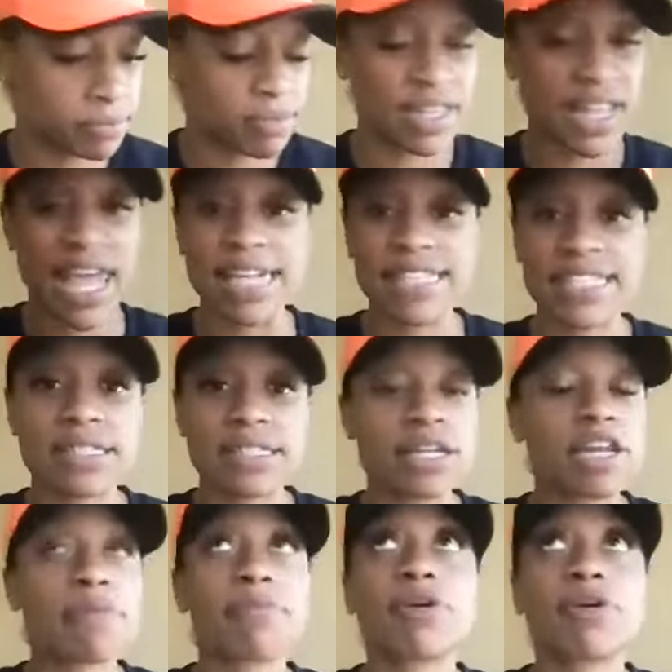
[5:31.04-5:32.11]
That's the
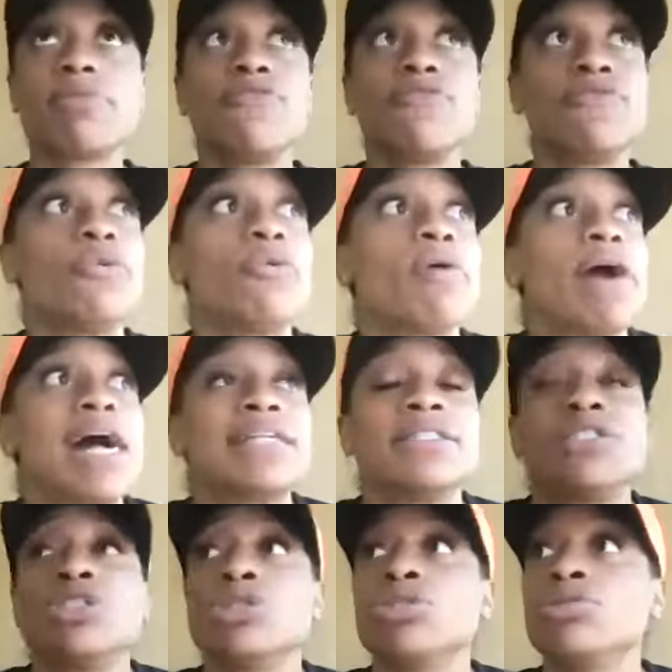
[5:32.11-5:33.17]
number before
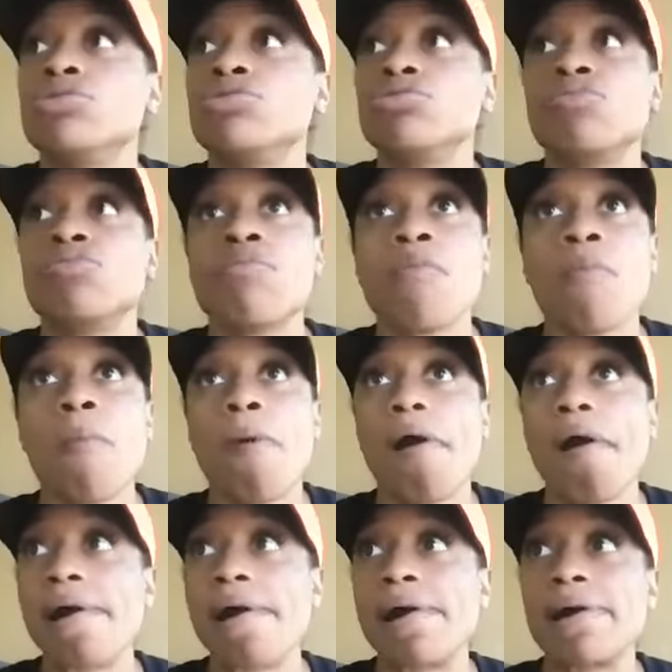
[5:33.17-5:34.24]
I do,
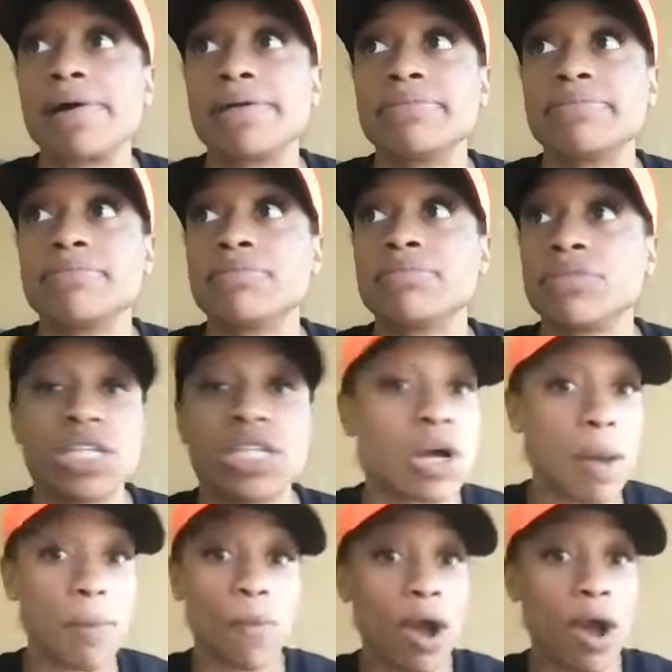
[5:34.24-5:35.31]
I'm
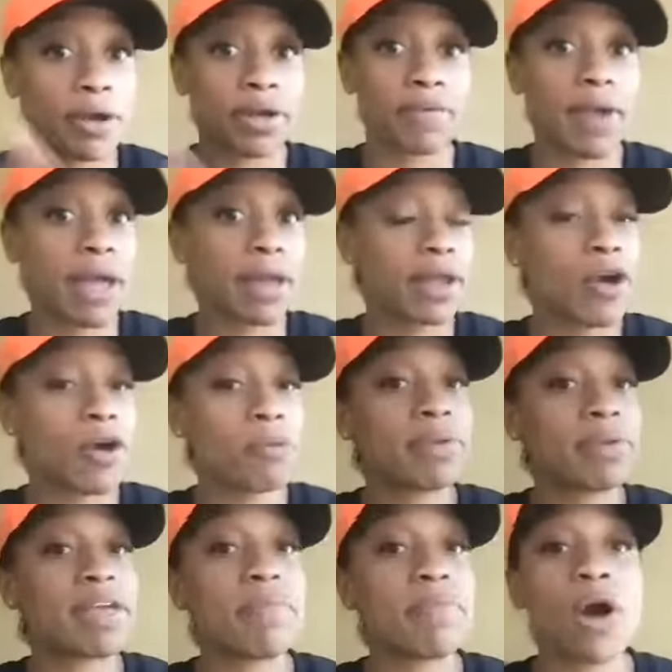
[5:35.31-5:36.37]
walking around at Home
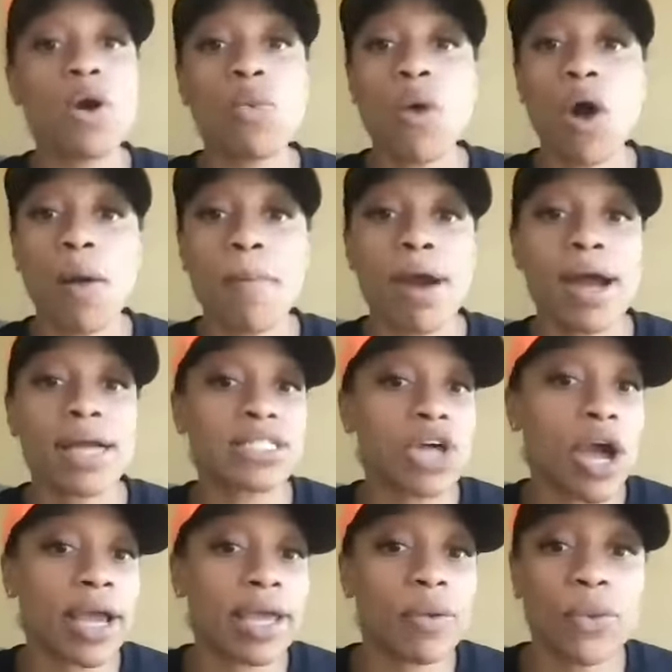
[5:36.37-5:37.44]
Depot, Walmart,
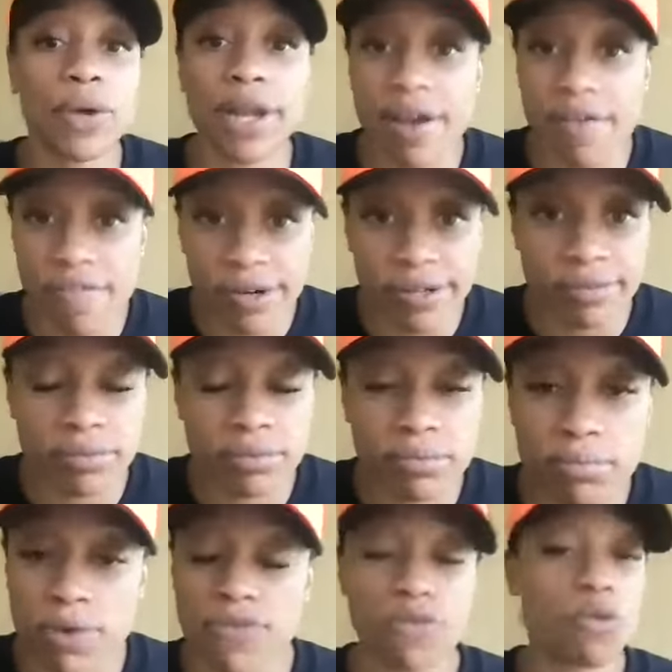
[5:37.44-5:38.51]
Target, whatever,
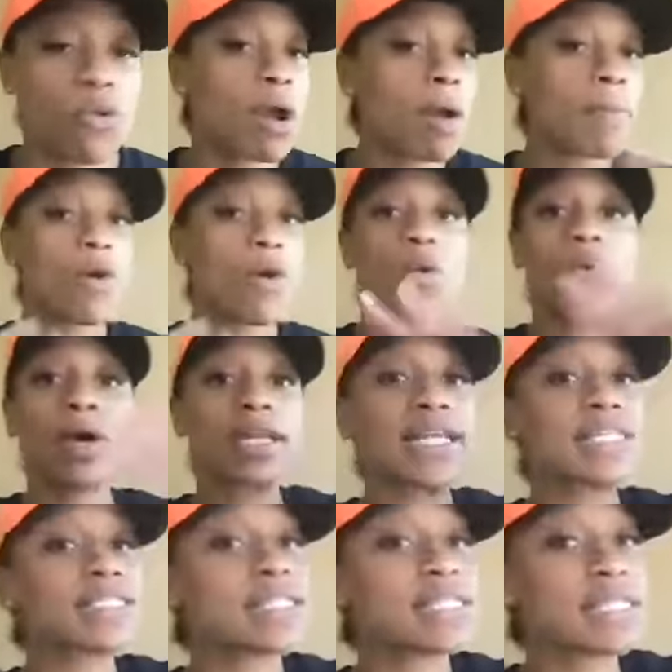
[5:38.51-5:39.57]
before I'm going
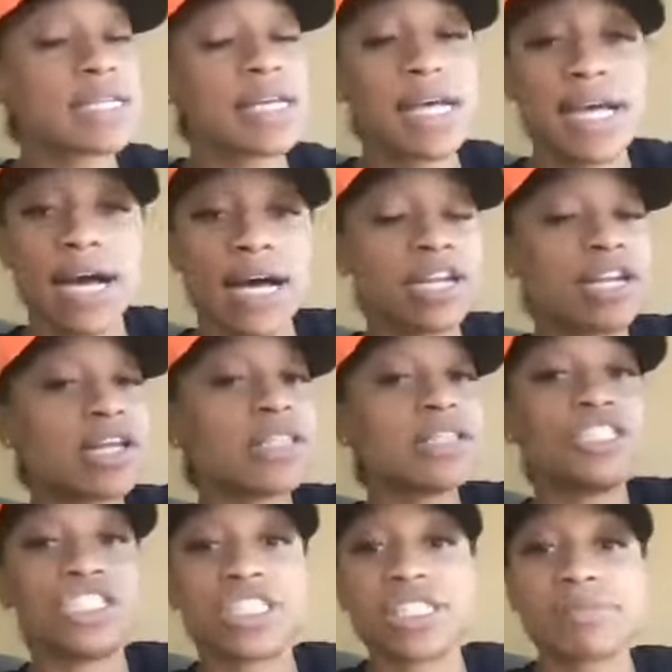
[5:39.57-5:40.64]
into another
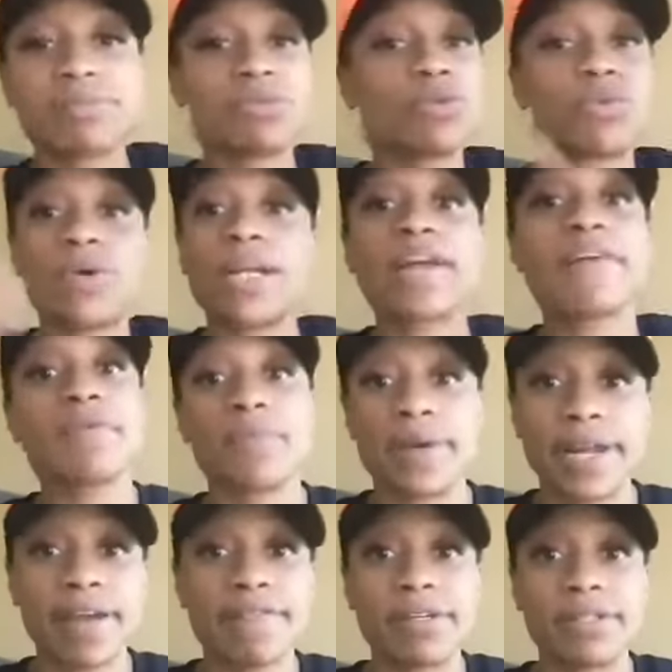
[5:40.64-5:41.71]
gym or
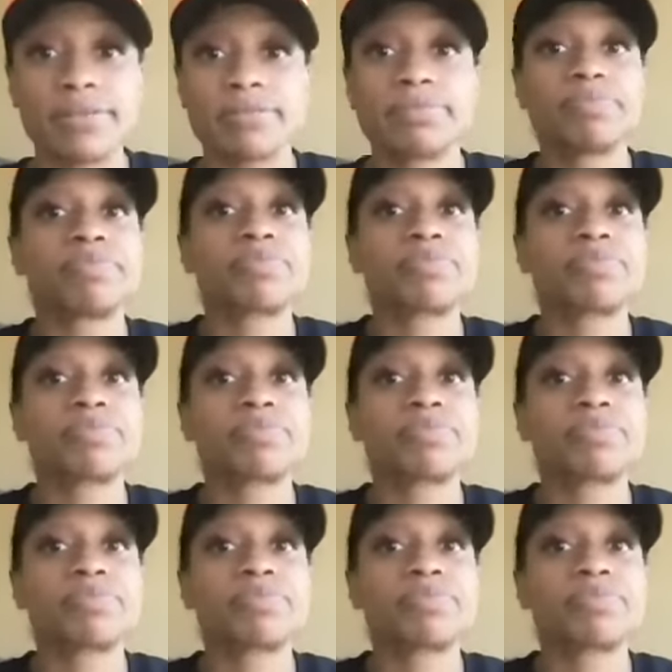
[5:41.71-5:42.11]
whatever.